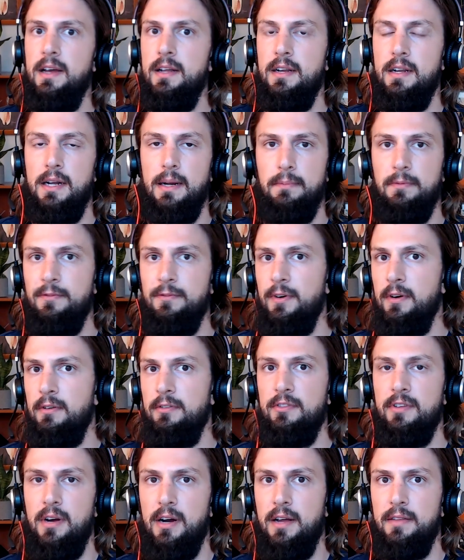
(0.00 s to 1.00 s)
Ended up
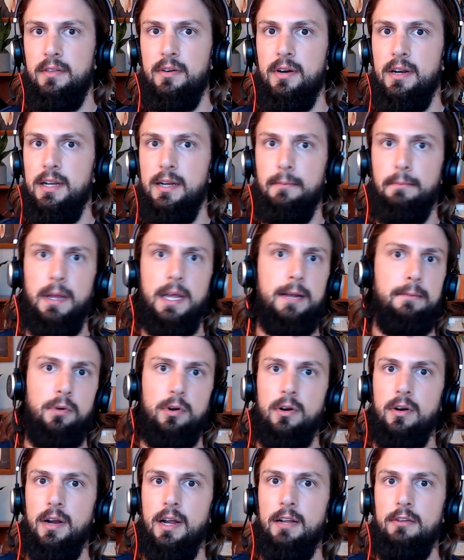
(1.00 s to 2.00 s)
first authoring a
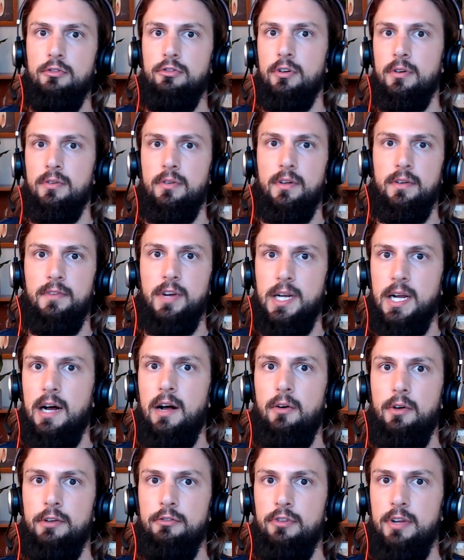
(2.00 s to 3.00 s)
paper in Journal of
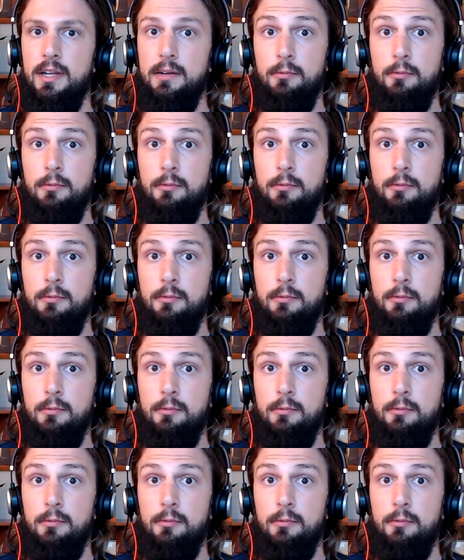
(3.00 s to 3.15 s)
Ecology,